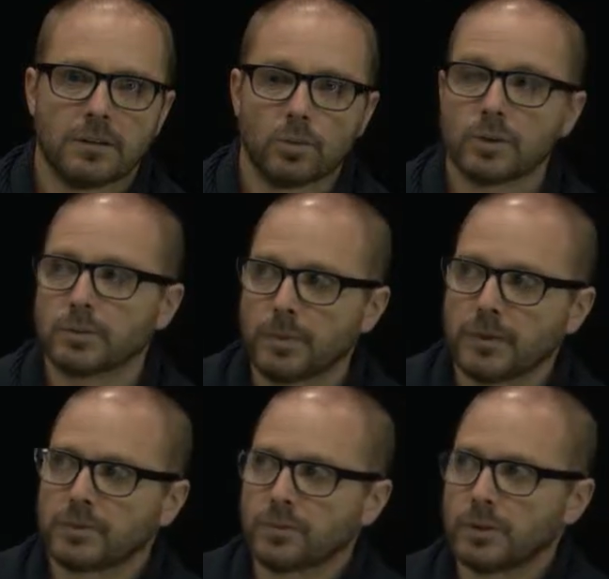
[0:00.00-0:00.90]
works
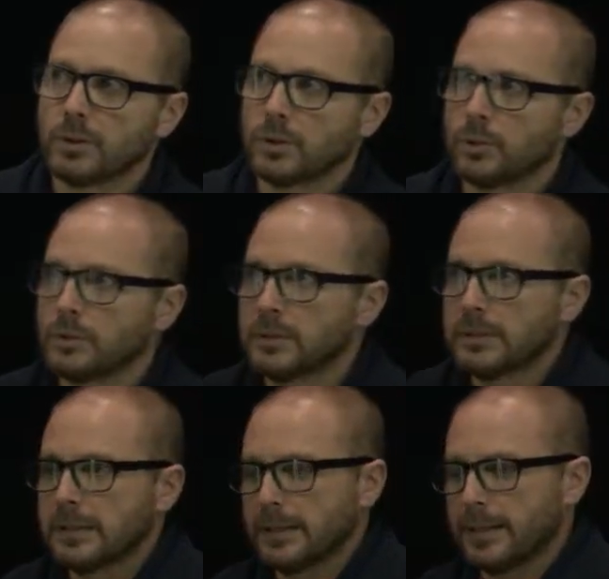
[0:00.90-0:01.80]
best for you.
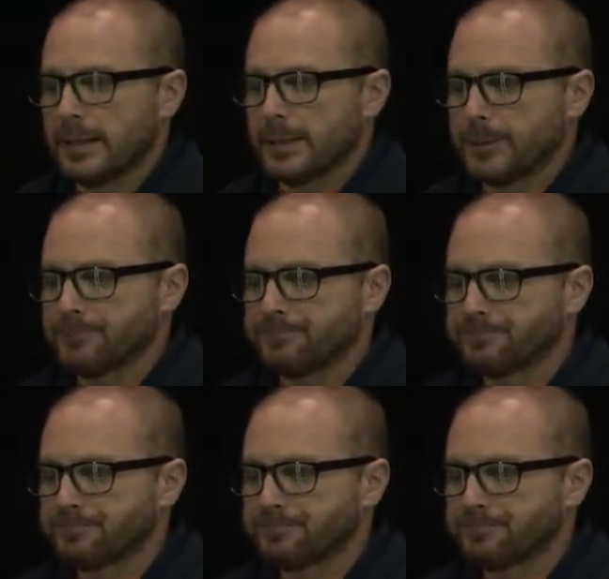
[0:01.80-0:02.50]
The